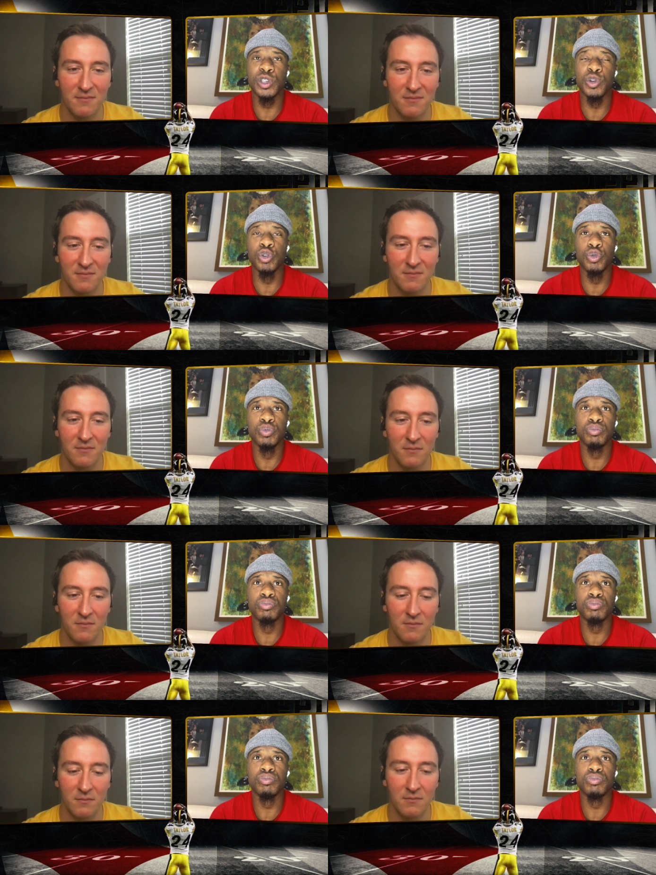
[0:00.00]
Speaker 1: two
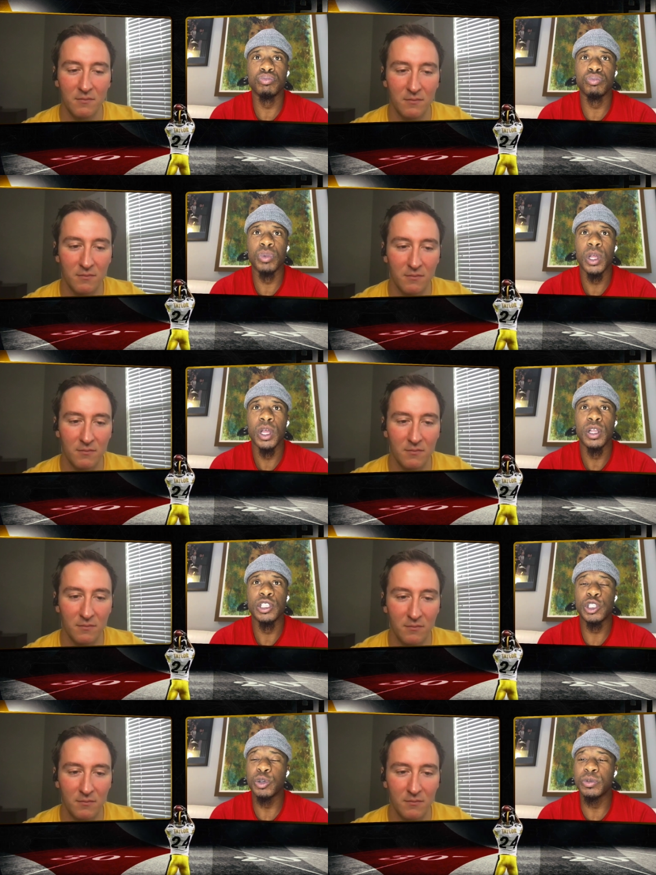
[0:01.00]

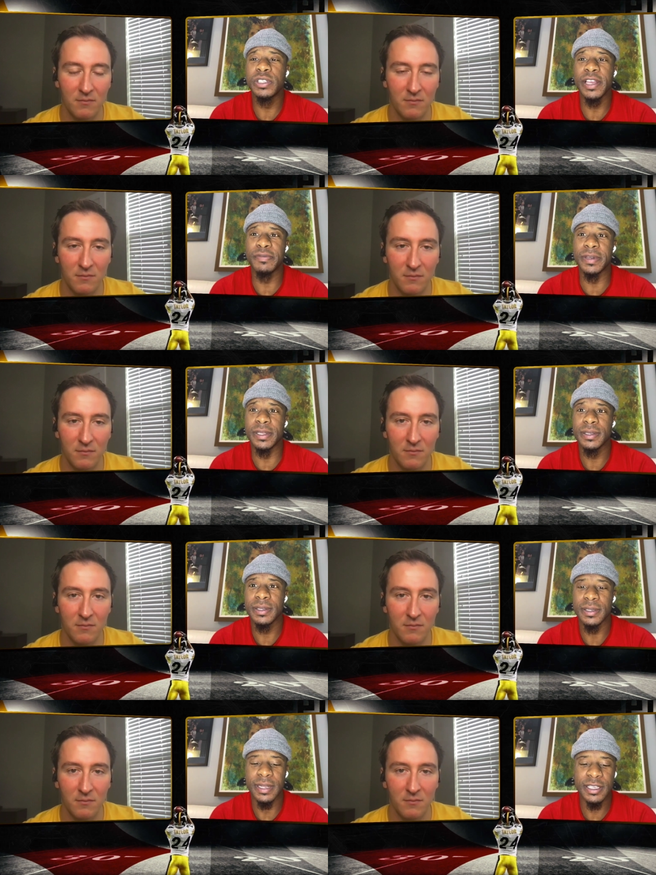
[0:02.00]
two seventy.
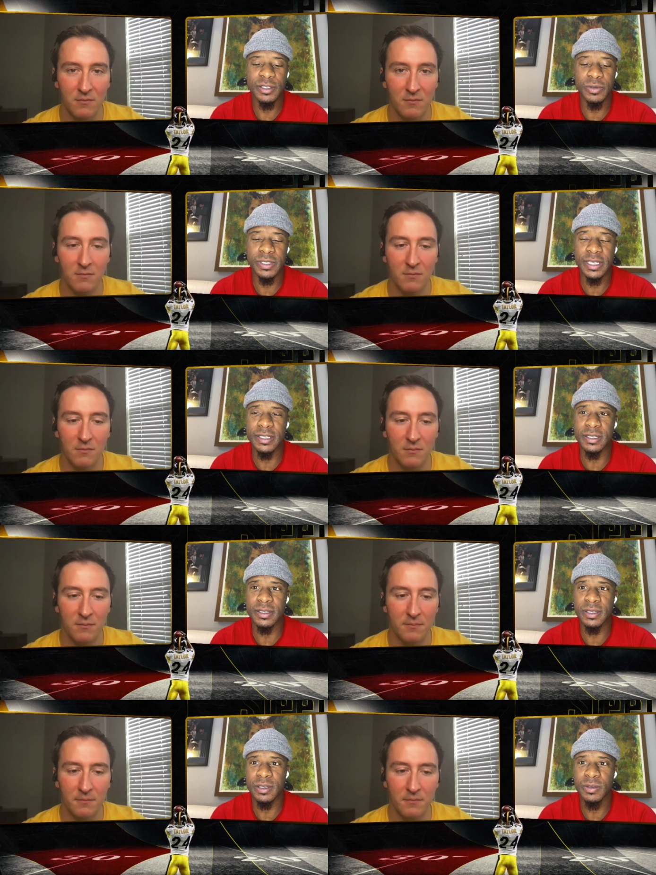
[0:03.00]
That's two
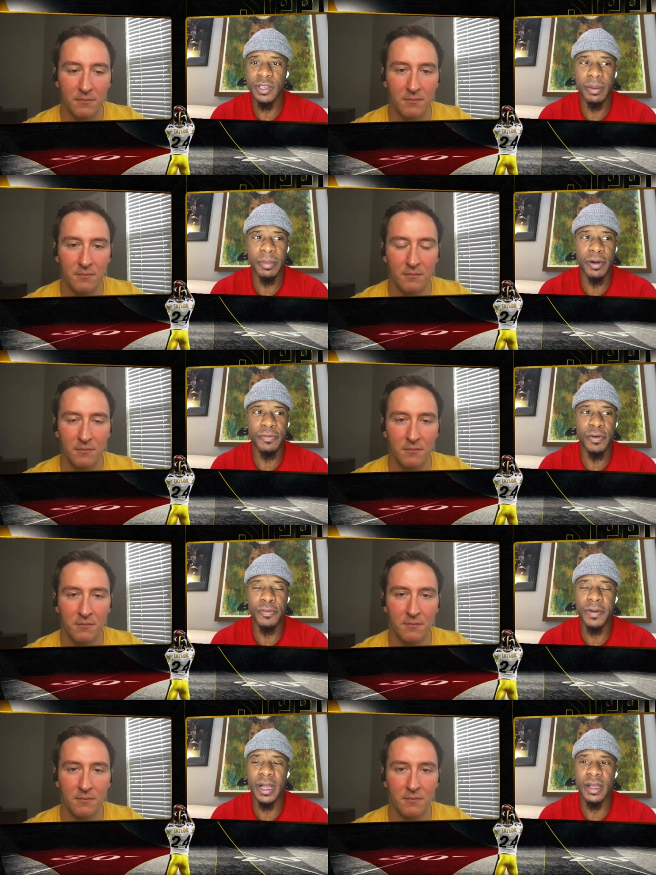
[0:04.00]
seasons. You talking about
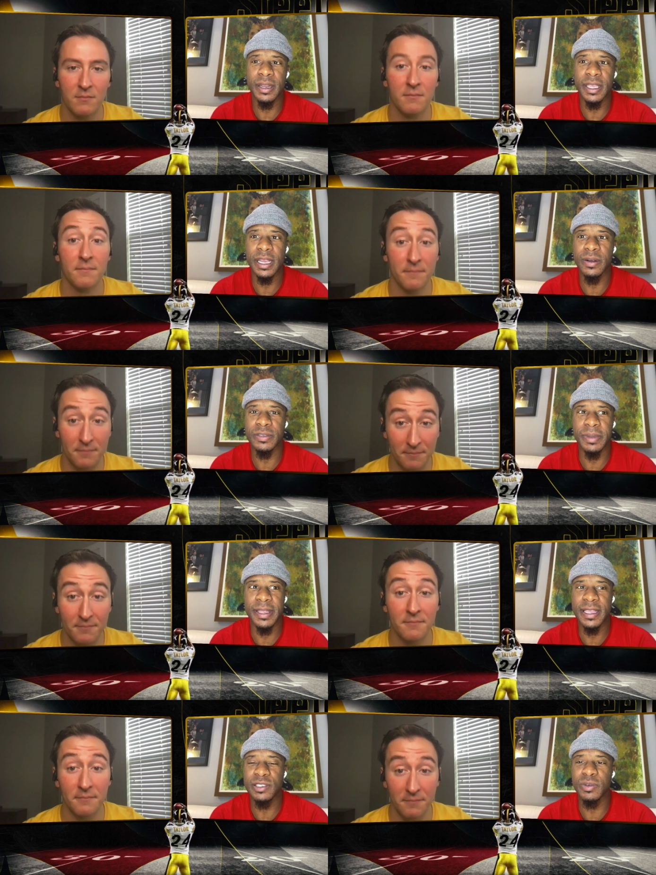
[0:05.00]
four five hundred carries,
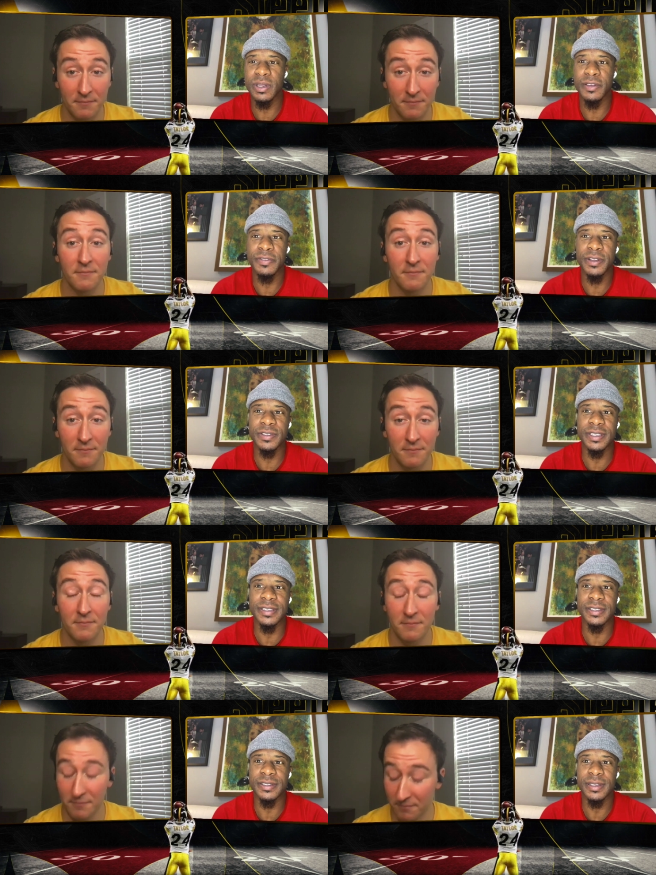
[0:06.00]
man? That's two NFL
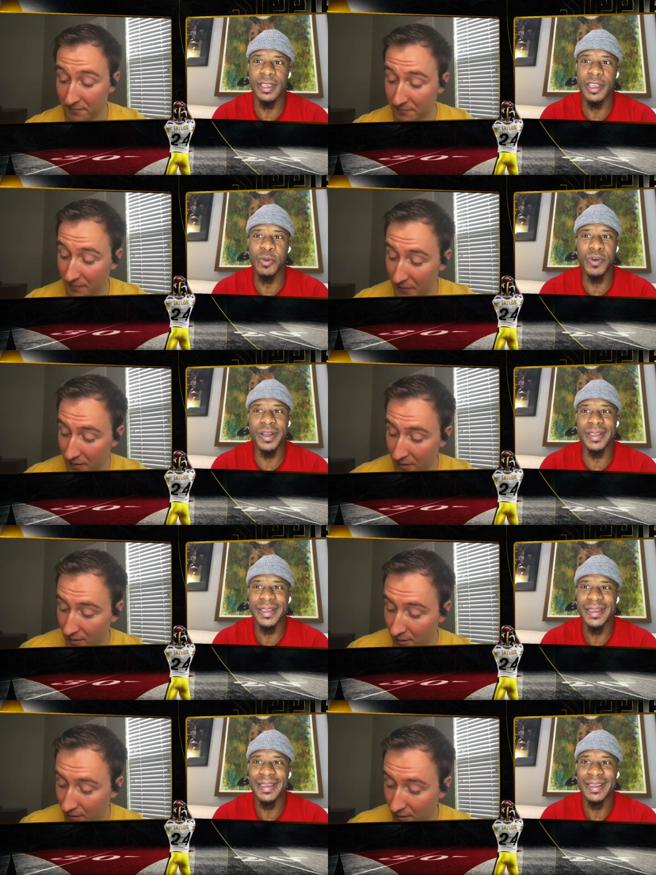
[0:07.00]
seasons in one.
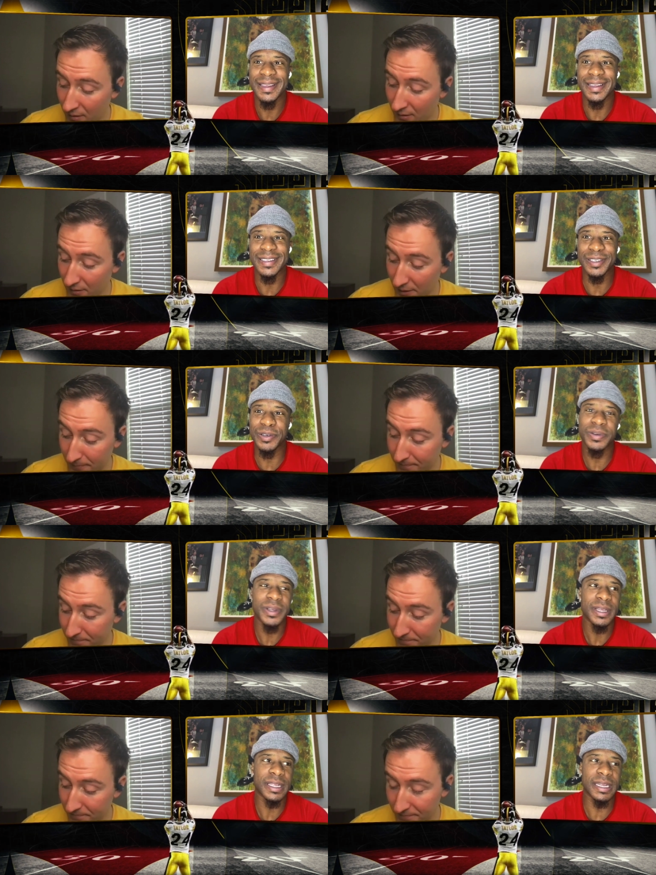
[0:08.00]
Mm-hmm.
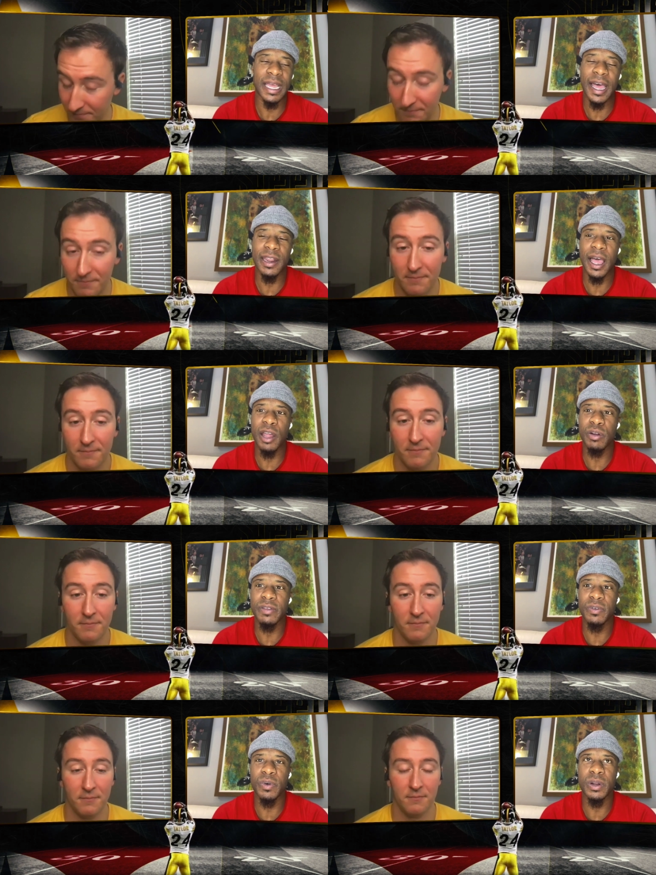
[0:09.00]
So no, I, I
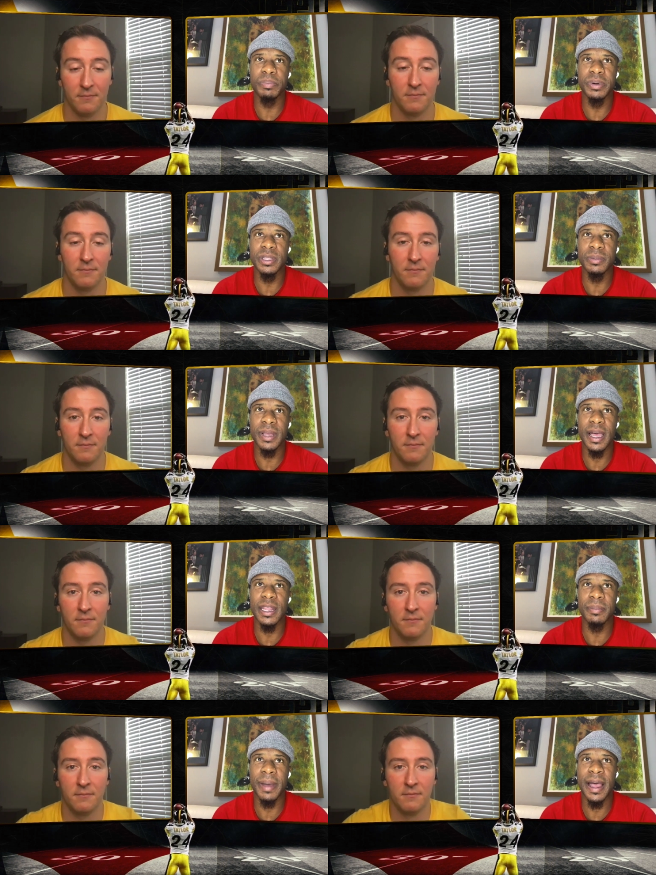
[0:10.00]
don't even want to put them
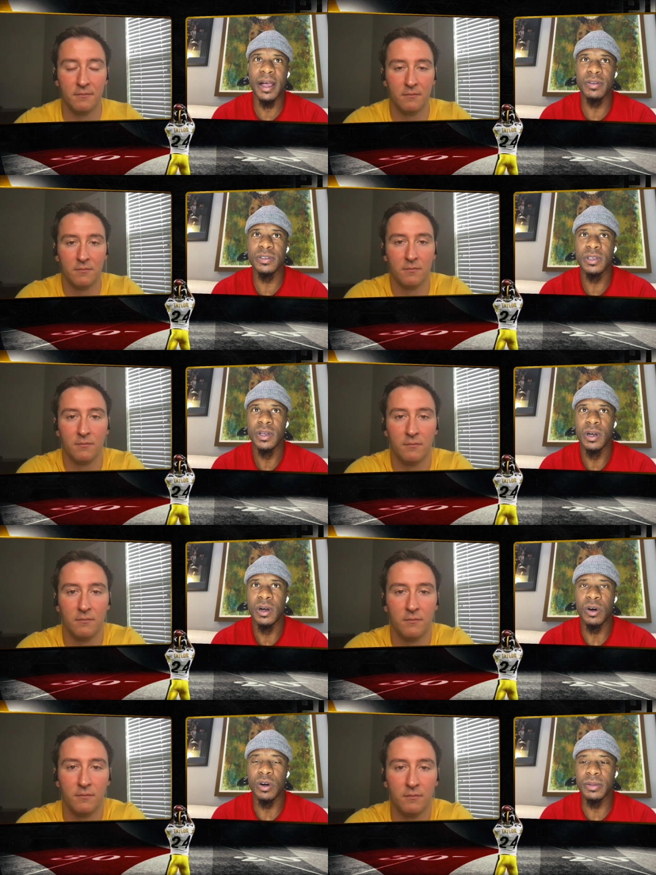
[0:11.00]
kind of miles
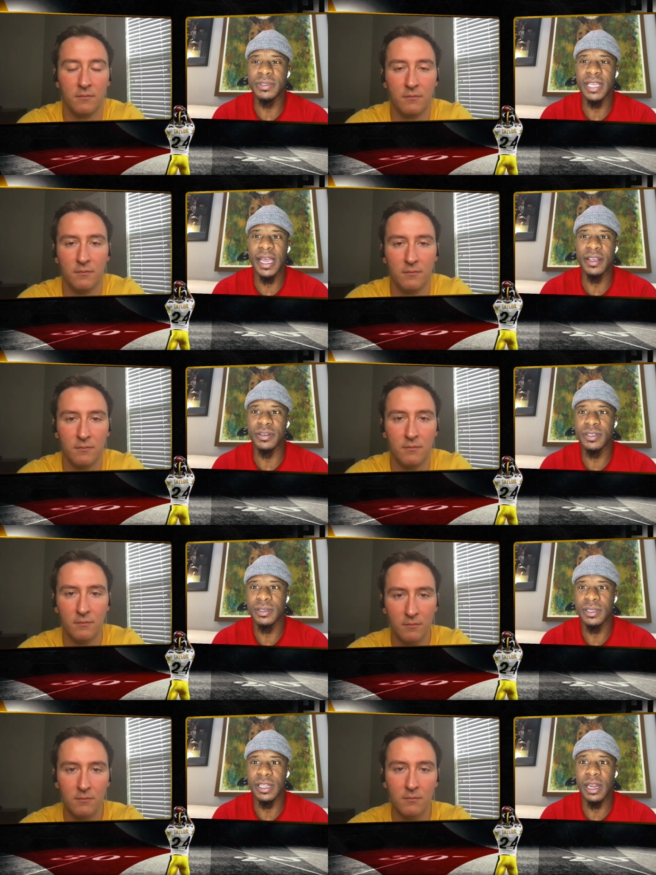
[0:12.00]
on them
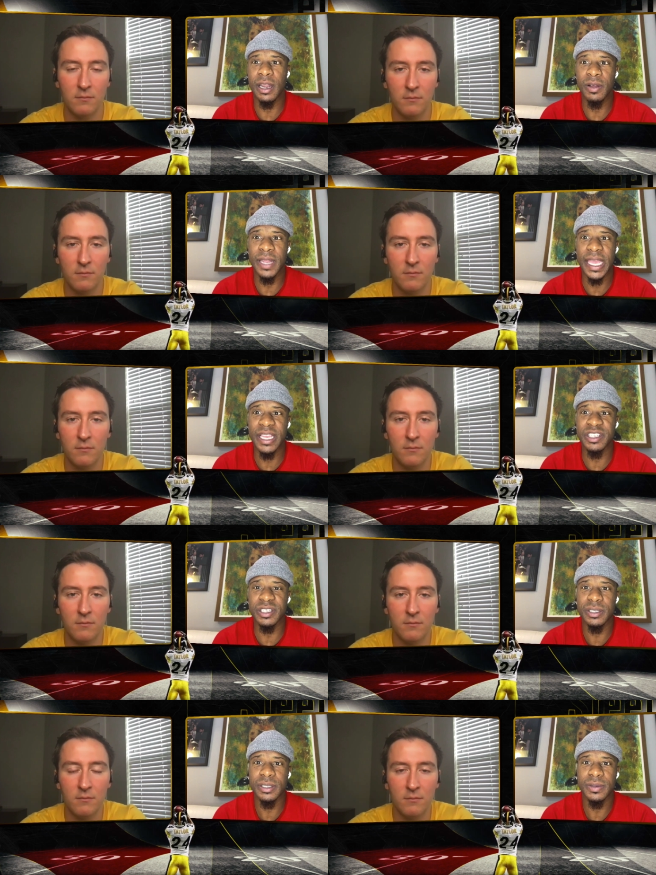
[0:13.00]
tires, let alone that
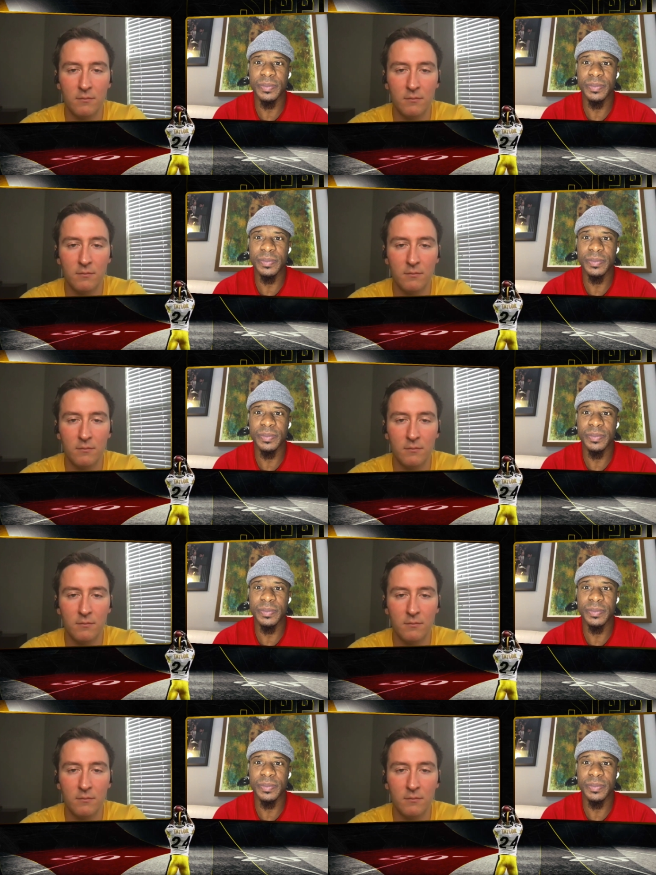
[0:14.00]
engine.